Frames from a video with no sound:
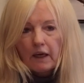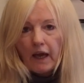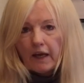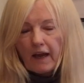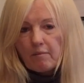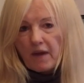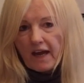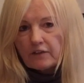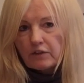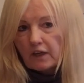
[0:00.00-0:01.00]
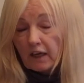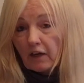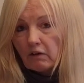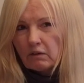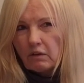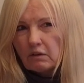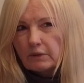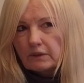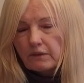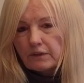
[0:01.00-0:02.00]
And I imagine, and I don't know
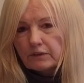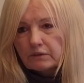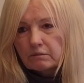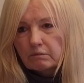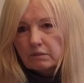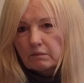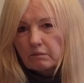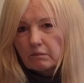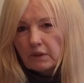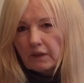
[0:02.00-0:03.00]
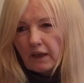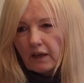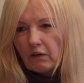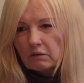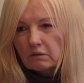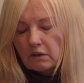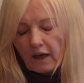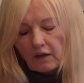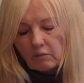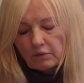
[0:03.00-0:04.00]
about this, but I
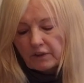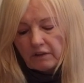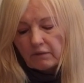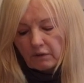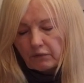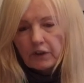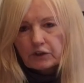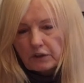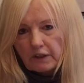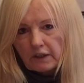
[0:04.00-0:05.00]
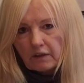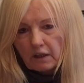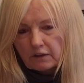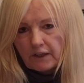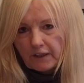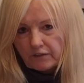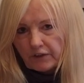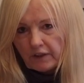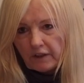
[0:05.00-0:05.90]
don't believe officially on the AT